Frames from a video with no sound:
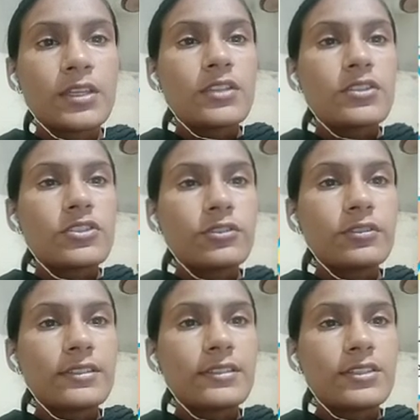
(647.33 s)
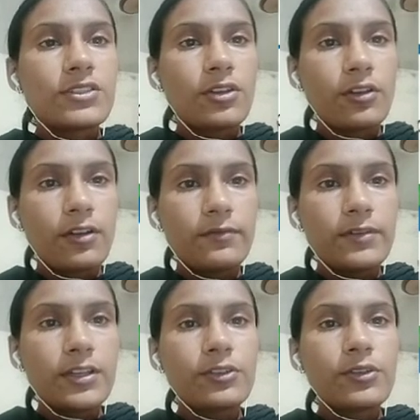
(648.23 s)
So this is your
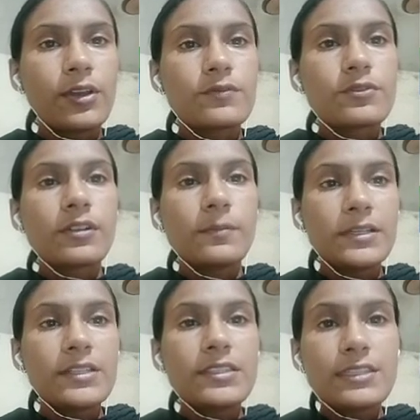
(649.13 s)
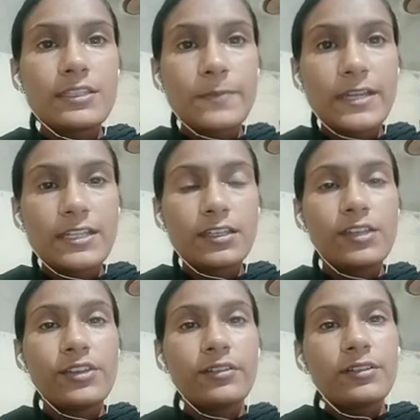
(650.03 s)
homework. You have to complete this pattern
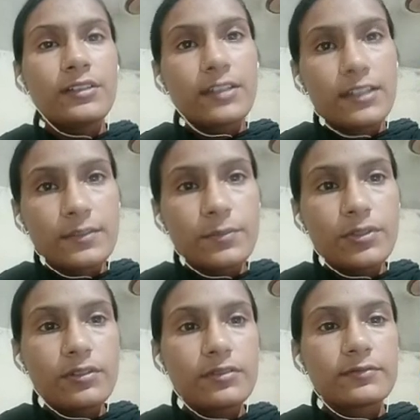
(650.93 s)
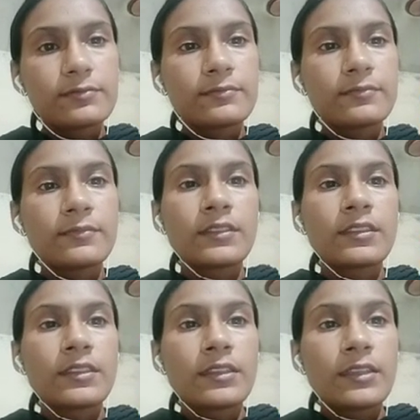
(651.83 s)
in your textbook,
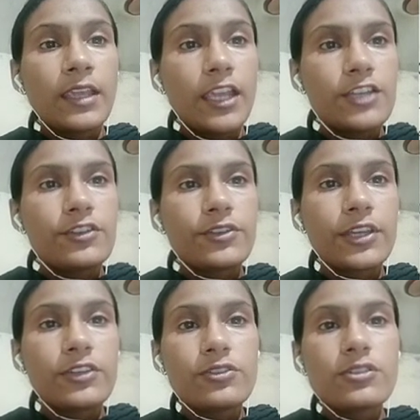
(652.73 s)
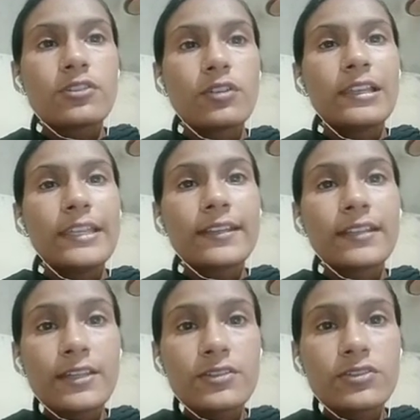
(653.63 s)
and you can use only
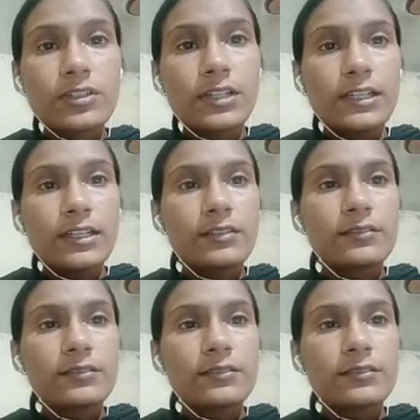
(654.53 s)
crayons color.